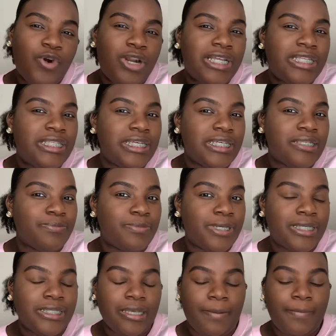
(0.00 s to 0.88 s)
to 6
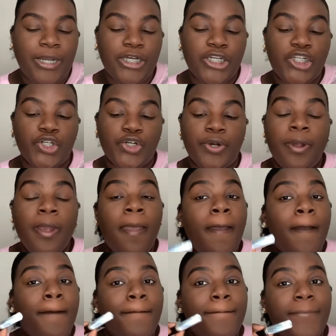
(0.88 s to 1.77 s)
months. I'm not sure.
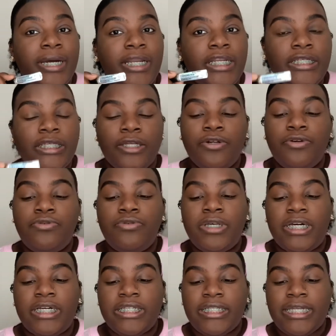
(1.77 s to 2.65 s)
But this glue
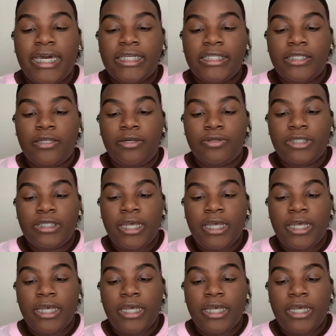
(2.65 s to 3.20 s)
does last a long